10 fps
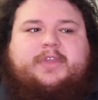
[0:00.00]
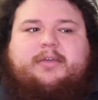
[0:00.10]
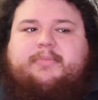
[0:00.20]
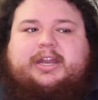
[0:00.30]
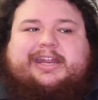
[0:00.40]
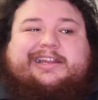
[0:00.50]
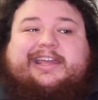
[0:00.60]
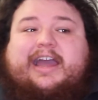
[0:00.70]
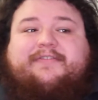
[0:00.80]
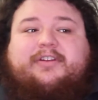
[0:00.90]

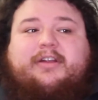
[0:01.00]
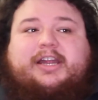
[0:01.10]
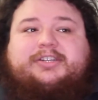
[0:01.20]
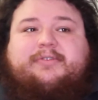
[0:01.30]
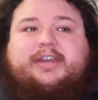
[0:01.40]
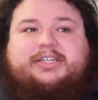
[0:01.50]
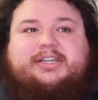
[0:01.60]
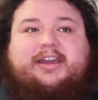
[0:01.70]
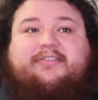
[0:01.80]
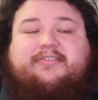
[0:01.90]
Immediately after
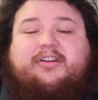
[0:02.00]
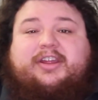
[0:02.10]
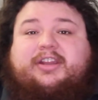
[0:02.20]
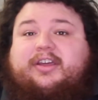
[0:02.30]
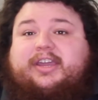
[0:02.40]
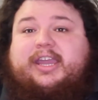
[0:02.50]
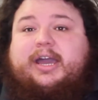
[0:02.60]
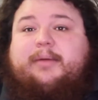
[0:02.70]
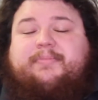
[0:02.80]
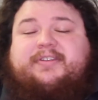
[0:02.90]
graduation, I started looking
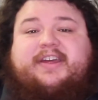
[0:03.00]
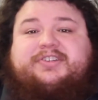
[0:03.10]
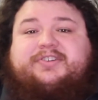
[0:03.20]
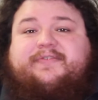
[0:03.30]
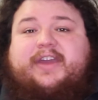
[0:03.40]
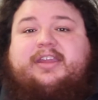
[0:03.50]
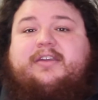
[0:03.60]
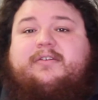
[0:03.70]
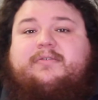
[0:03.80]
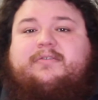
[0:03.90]
up potential
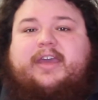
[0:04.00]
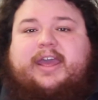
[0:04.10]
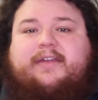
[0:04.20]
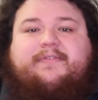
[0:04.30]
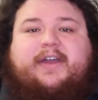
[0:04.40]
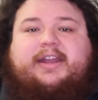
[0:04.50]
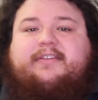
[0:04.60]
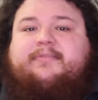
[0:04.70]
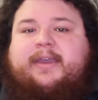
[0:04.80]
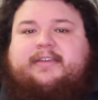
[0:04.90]
venues and finding
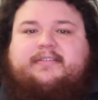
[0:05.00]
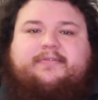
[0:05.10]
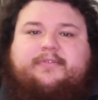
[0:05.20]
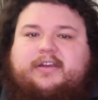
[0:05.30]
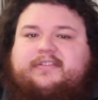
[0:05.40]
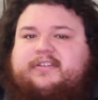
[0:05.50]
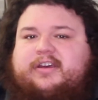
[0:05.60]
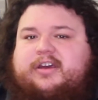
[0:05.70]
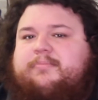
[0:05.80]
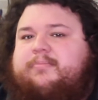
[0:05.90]
spaces for us
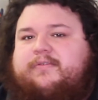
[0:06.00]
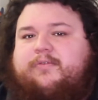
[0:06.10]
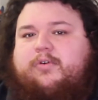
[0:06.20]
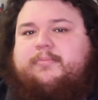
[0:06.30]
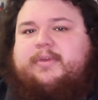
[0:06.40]
to perform